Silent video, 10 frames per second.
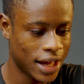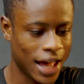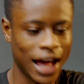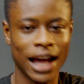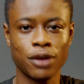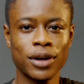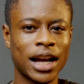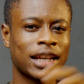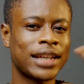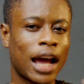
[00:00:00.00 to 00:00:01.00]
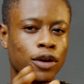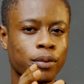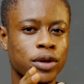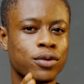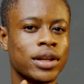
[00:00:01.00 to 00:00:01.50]
And look at the
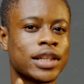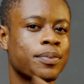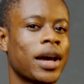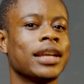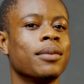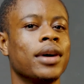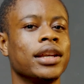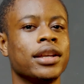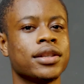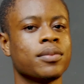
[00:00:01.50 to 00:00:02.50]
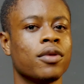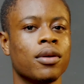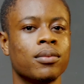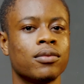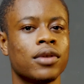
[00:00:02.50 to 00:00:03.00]
dialogue between Spider-Man and his
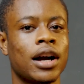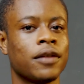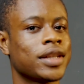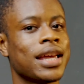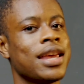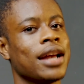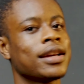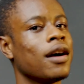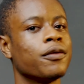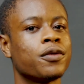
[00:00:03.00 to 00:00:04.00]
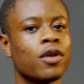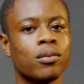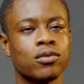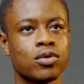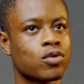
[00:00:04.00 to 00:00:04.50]
mom after he had come
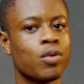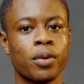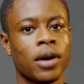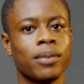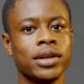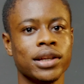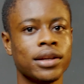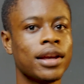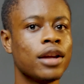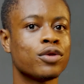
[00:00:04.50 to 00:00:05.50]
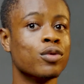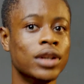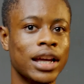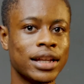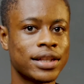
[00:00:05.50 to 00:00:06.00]
from school probably too
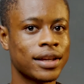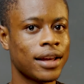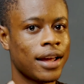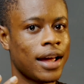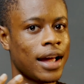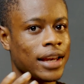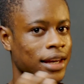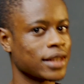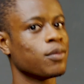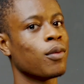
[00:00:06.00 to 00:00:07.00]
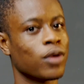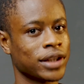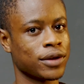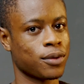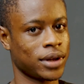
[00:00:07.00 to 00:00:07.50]
late, and then his mom
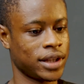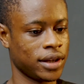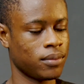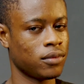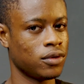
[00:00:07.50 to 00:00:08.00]
wanted to question him.